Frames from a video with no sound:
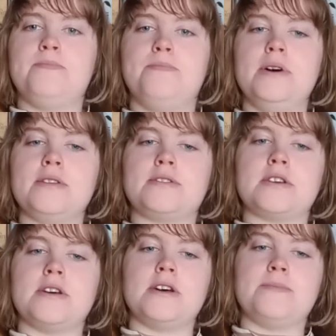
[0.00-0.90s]
but
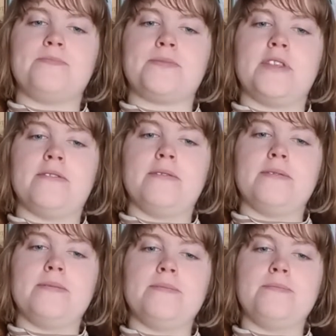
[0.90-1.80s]

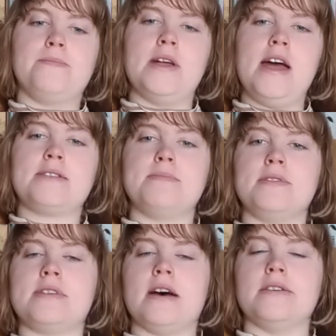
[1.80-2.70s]

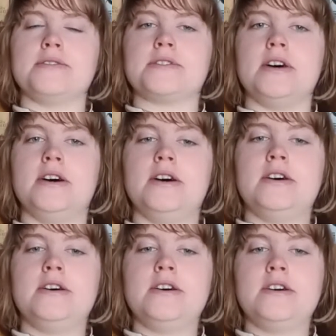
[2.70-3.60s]
Edmund tells her.